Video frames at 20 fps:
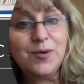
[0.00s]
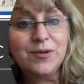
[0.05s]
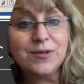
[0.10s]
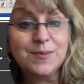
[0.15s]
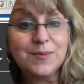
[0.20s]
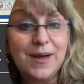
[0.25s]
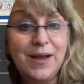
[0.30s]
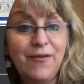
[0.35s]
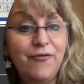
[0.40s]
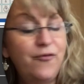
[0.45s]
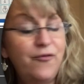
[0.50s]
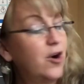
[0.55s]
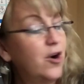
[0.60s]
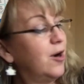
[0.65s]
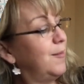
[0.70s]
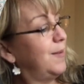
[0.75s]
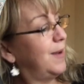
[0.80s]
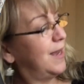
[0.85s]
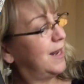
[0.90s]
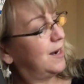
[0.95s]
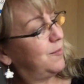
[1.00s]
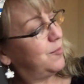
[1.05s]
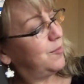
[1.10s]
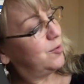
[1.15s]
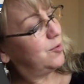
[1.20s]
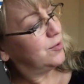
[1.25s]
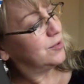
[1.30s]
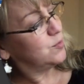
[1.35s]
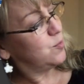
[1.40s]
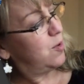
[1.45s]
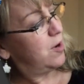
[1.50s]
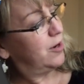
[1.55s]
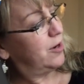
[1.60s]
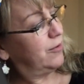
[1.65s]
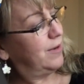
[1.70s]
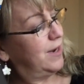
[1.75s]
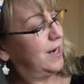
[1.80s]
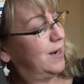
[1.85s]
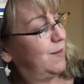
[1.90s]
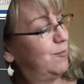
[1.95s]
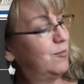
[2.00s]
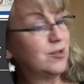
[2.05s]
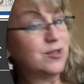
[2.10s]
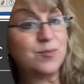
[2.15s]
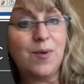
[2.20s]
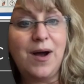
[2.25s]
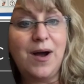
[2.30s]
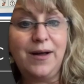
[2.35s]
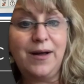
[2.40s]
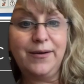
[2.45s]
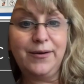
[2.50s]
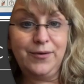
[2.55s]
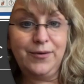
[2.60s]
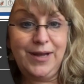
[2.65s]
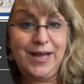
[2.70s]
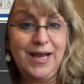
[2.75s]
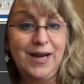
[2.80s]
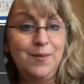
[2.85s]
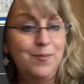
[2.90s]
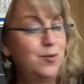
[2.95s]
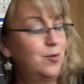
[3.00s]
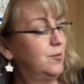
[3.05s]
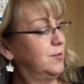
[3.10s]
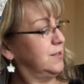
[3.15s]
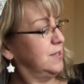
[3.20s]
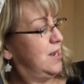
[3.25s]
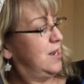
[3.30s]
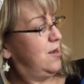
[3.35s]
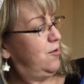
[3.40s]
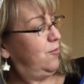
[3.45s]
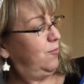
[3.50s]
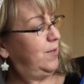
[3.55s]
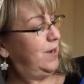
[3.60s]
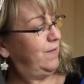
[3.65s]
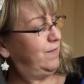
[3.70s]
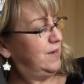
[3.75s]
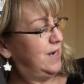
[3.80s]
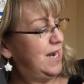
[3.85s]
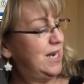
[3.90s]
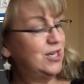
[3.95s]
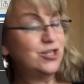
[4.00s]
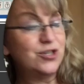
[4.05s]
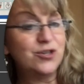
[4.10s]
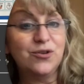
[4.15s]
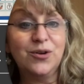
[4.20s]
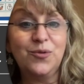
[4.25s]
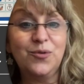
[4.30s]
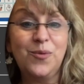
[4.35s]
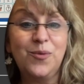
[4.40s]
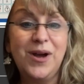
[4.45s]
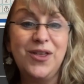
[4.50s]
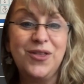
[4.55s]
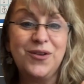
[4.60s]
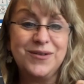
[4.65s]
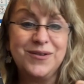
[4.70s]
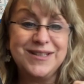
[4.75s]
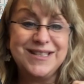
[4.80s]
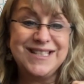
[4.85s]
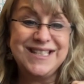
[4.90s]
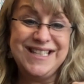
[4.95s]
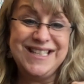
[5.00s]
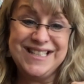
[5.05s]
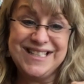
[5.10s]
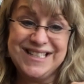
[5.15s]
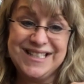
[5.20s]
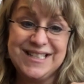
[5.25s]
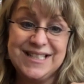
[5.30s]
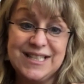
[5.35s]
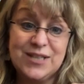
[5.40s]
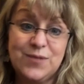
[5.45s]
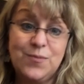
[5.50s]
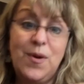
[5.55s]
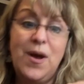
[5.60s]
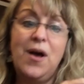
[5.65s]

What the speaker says: we have farm animals, water animals, wild animals, we have nature and weather and seasons as well,